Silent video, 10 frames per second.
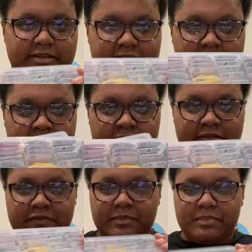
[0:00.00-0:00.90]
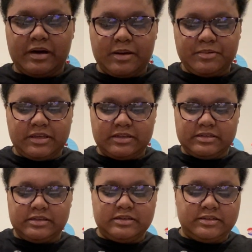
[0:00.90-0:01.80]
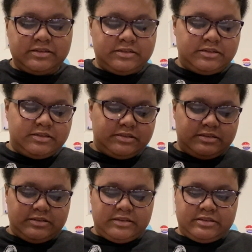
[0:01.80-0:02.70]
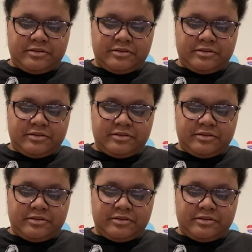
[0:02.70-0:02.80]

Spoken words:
I got all of them bobbined. It's